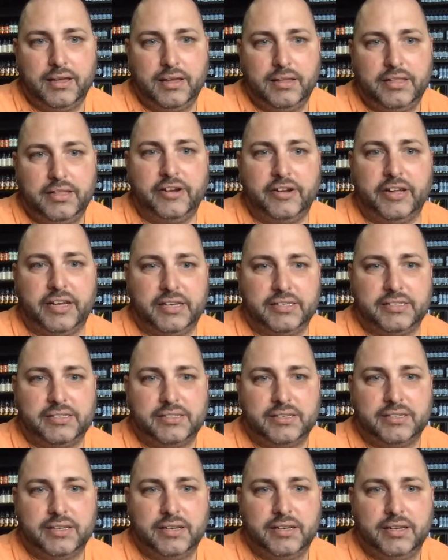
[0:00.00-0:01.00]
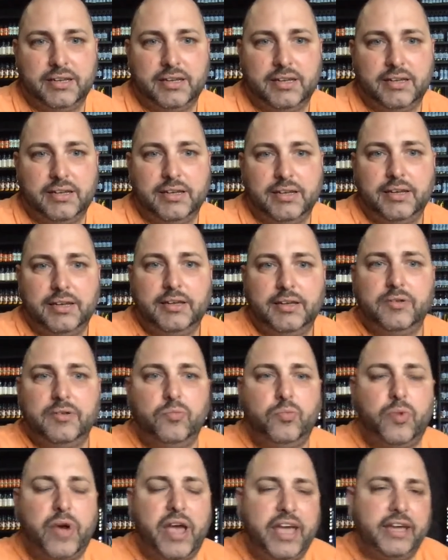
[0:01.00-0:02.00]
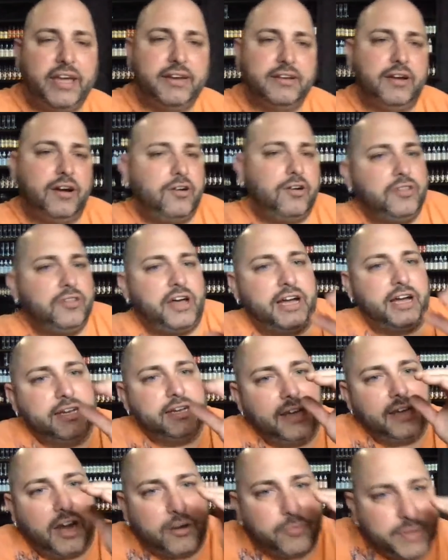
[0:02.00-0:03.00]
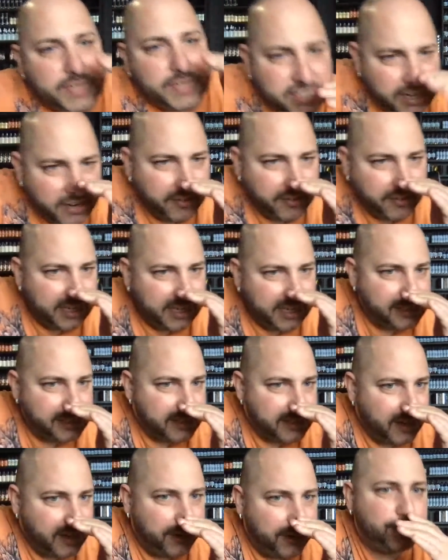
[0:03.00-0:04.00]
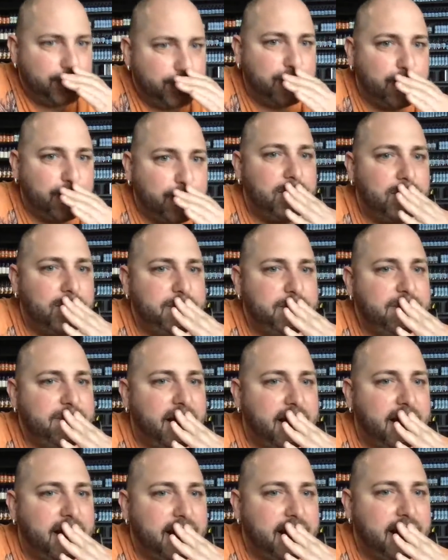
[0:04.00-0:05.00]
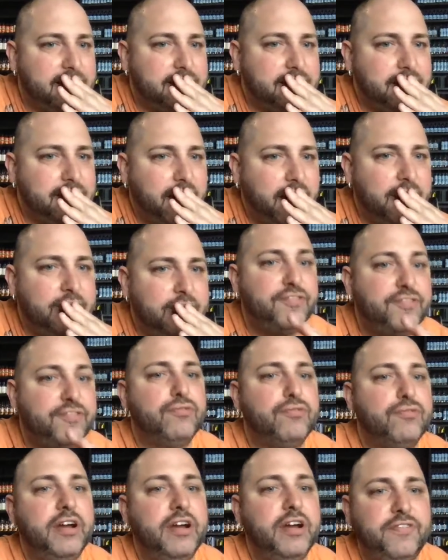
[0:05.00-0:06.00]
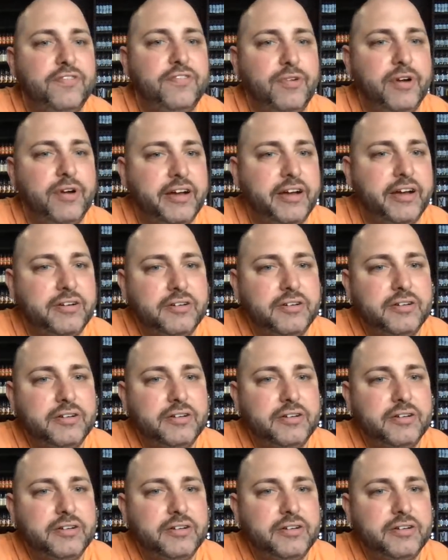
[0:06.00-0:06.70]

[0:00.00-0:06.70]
There he is. Wait, hold on. Are we serious? Are you trolling me right now? Are you for real, for real?